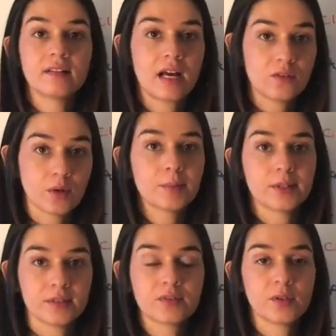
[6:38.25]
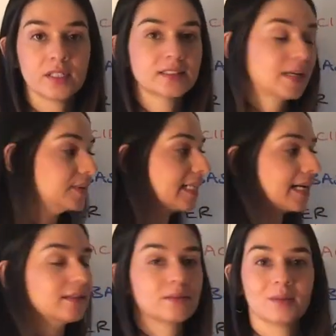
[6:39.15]
not normal, of course, I would
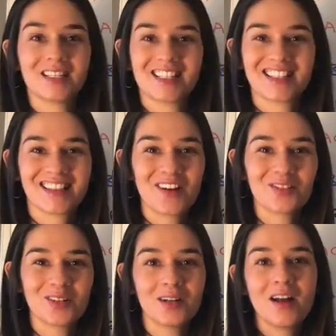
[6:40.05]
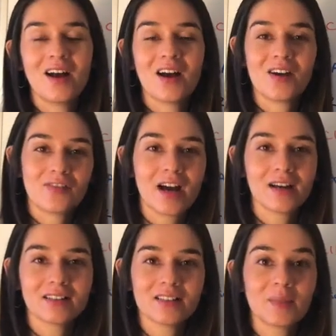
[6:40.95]
die with this level of
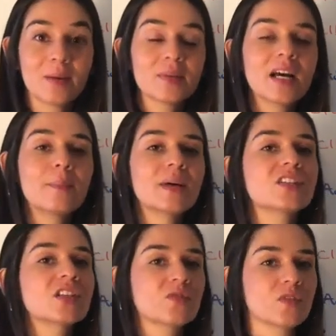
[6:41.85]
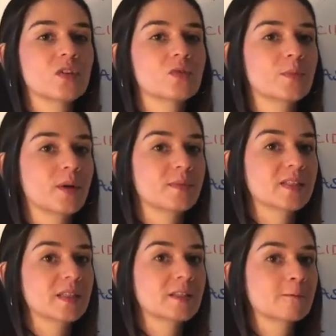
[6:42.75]
ions in my blood, but just for visual
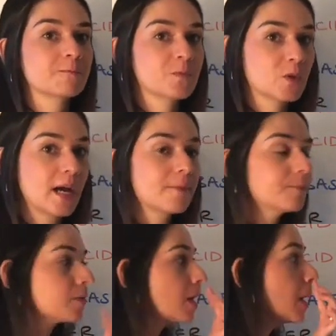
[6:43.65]
purposes, okay?